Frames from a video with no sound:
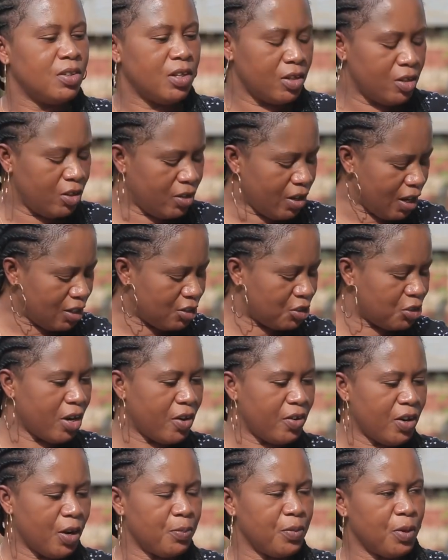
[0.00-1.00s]
Then you guys should
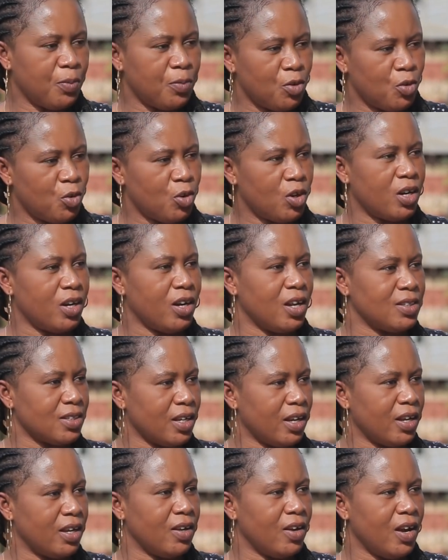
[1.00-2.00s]
hurry up. No more class.
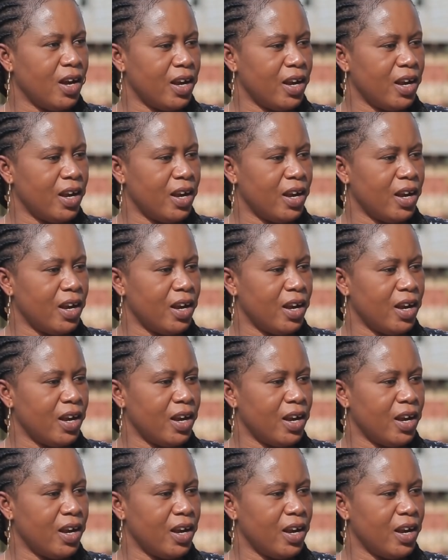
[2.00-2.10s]
Aye. Okay.